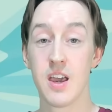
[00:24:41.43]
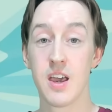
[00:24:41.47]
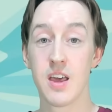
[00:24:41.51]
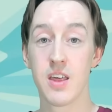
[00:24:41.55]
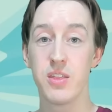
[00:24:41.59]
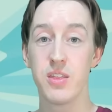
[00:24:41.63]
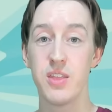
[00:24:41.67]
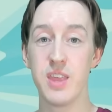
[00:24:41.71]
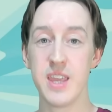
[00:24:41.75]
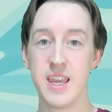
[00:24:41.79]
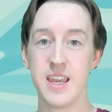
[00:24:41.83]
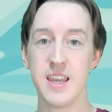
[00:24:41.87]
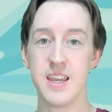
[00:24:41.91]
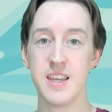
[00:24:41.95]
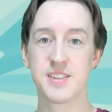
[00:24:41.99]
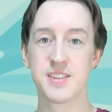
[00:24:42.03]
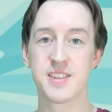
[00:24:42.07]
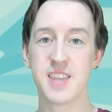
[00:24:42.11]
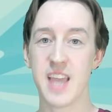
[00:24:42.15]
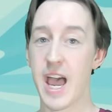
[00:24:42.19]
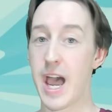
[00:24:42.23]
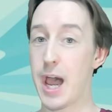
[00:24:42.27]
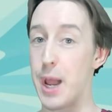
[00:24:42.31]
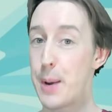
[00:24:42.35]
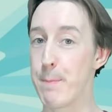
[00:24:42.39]
These
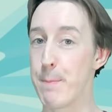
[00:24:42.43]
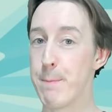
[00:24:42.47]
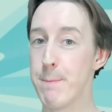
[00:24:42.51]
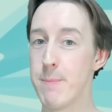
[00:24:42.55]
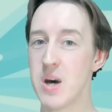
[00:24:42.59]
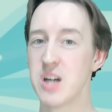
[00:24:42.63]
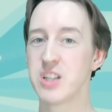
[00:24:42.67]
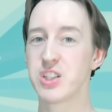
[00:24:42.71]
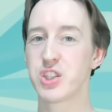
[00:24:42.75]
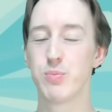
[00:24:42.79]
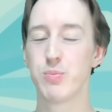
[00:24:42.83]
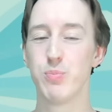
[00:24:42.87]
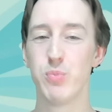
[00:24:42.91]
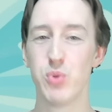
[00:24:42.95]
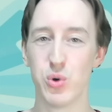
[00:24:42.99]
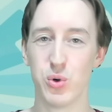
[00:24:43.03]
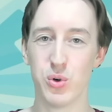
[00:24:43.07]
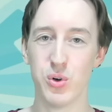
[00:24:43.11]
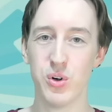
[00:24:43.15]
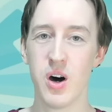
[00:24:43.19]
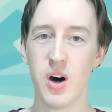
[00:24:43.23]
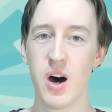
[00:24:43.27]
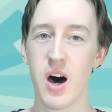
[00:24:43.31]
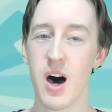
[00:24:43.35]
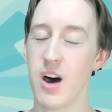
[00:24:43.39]
and much
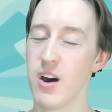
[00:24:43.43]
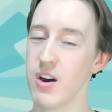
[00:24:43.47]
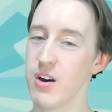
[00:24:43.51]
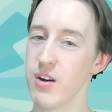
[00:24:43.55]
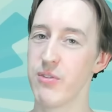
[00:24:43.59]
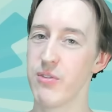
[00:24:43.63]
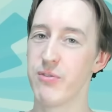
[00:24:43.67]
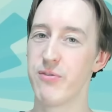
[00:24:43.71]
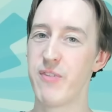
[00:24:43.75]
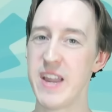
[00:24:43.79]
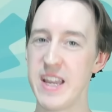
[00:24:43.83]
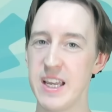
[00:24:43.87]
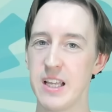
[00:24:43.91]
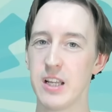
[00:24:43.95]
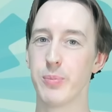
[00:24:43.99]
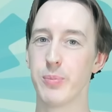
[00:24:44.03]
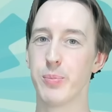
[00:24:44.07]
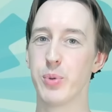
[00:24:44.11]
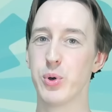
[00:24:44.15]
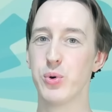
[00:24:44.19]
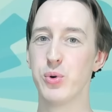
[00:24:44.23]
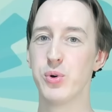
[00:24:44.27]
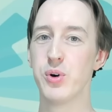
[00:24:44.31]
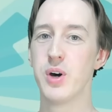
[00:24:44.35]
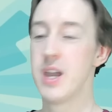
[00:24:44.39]
more are
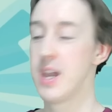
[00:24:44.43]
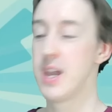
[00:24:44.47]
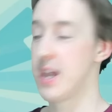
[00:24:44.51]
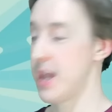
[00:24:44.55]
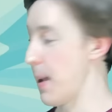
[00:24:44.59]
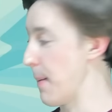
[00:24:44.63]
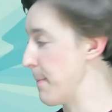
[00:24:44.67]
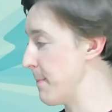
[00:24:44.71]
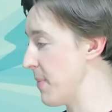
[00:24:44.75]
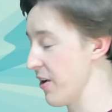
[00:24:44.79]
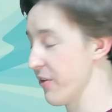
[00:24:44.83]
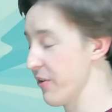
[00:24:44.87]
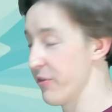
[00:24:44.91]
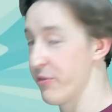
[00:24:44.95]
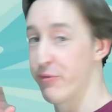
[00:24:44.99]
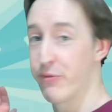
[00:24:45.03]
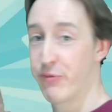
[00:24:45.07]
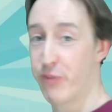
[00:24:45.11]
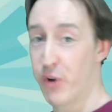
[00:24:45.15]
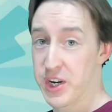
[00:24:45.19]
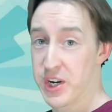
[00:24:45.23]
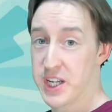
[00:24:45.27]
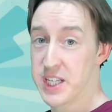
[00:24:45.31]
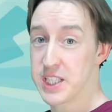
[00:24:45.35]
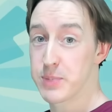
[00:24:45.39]
available in my
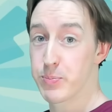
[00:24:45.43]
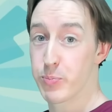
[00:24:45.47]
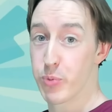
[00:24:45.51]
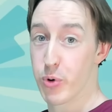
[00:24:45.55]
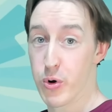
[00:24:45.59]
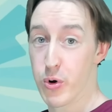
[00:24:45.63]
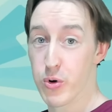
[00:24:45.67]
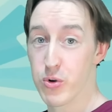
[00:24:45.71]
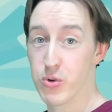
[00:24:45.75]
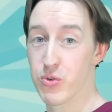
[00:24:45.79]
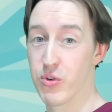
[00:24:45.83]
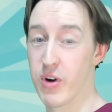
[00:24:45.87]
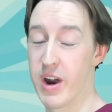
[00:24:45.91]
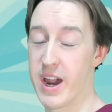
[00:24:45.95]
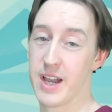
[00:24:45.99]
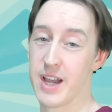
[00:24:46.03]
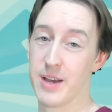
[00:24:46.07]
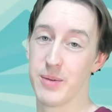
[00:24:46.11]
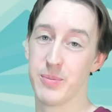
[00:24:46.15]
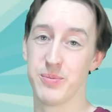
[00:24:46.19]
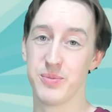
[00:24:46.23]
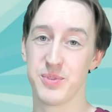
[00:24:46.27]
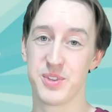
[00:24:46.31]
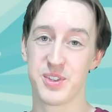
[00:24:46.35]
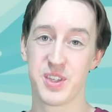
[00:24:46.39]
phonics
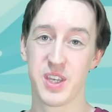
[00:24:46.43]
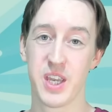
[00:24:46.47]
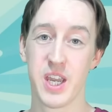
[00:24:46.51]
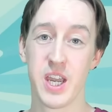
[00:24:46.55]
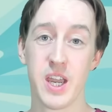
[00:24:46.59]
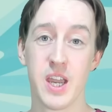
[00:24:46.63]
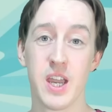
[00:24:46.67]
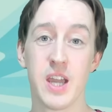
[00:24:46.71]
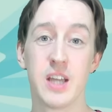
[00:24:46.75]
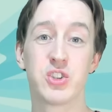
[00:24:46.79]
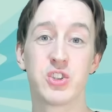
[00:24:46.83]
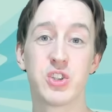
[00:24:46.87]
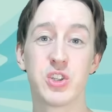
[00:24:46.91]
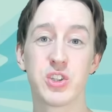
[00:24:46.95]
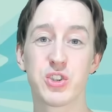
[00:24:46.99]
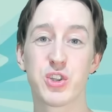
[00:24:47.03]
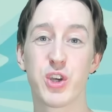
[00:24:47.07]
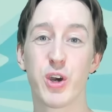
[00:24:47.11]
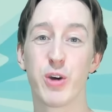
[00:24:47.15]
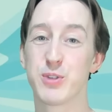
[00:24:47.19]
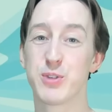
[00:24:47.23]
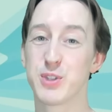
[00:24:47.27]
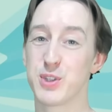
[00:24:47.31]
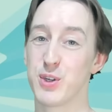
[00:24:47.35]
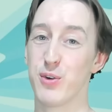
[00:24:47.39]
programmes. Just
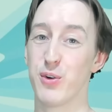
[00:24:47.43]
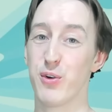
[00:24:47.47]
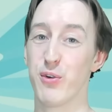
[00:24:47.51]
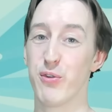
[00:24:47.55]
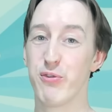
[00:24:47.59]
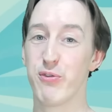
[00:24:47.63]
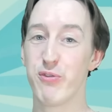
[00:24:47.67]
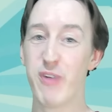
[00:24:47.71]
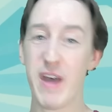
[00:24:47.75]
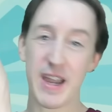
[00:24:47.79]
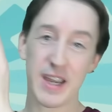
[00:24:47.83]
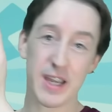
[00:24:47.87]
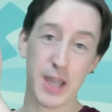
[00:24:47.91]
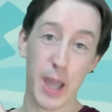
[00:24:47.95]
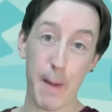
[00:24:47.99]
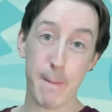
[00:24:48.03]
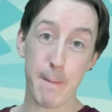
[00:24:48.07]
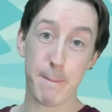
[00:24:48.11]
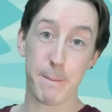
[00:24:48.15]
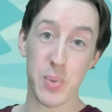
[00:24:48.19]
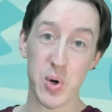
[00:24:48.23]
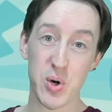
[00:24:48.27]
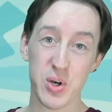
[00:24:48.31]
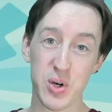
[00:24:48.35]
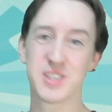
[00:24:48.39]
go to fat cat
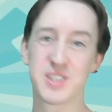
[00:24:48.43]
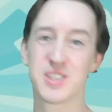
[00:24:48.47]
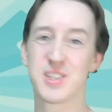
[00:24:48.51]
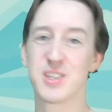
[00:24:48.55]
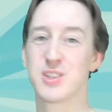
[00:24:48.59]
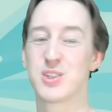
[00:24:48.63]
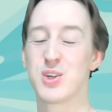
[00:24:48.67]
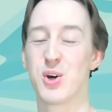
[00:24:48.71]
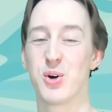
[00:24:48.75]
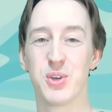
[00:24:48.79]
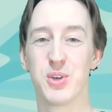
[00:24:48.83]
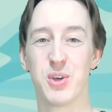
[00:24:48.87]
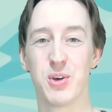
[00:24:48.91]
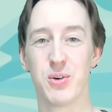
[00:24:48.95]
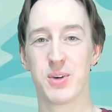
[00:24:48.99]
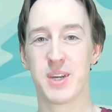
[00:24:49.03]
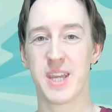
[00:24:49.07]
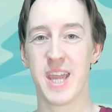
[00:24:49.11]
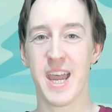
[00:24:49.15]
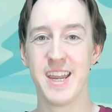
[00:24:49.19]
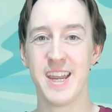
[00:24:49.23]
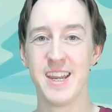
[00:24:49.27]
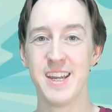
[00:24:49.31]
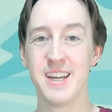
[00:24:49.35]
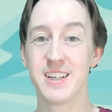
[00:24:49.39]
books dot U
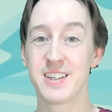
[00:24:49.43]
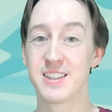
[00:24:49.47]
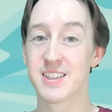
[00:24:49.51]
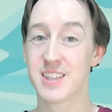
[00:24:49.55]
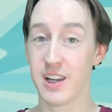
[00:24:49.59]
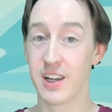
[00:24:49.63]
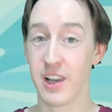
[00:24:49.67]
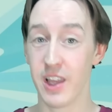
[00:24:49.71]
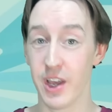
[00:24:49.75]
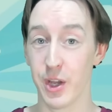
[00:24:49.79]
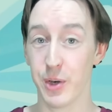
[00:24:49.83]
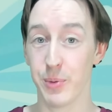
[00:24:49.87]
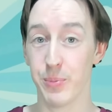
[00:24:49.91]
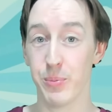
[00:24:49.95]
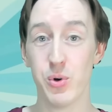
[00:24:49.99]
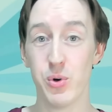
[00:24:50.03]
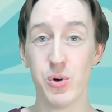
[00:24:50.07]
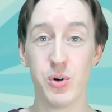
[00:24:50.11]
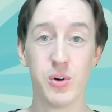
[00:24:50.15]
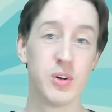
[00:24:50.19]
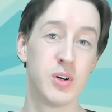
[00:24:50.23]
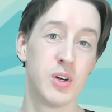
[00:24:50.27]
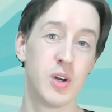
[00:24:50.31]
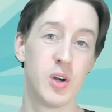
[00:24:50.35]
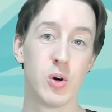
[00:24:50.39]
K to learn
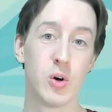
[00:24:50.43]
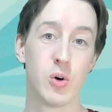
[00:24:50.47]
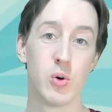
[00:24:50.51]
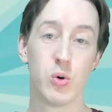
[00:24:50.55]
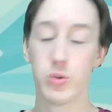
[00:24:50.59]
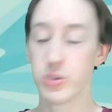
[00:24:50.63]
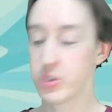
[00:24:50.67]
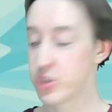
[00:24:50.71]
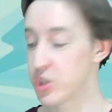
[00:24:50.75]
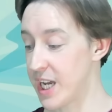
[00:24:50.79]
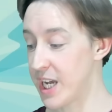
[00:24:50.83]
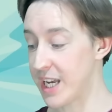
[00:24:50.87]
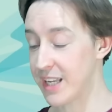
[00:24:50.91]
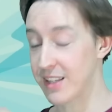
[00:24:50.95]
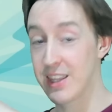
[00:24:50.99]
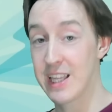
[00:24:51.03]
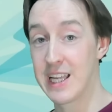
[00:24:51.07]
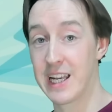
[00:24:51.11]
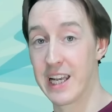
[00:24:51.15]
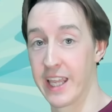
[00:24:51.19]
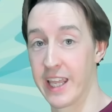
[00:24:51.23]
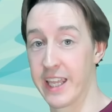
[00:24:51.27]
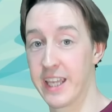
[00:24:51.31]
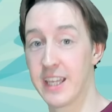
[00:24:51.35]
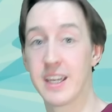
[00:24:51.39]
more or check the
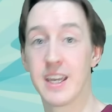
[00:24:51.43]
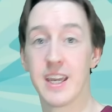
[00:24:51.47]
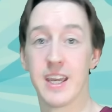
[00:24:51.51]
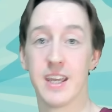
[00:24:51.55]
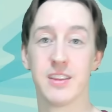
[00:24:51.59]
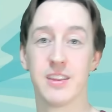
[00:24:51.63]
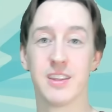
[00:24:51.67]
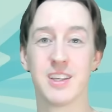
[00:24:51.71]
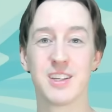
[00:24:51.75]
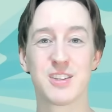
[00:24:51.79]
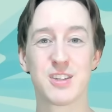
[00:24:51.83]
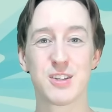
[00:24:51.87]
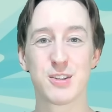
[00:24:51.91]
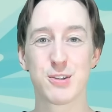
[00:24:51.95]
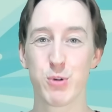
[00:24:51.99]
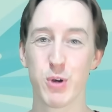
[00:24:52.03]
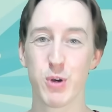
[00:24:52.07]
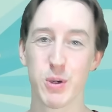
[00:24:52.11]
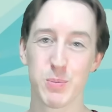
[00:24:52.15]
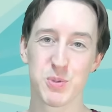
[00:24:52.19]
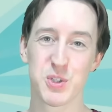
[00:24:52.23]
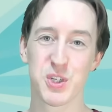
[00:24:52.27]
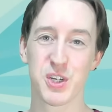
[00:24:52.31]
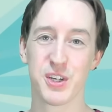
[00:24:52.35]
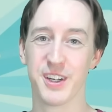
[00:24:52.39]
link in the
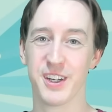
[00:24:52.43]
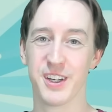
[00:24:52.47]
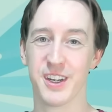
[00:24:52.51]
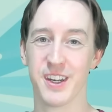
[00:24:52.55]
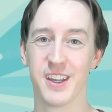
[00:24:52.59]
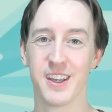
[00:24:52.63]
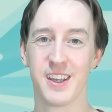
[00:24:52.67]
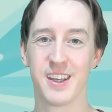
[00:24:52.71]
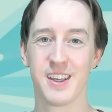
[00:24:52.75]
description.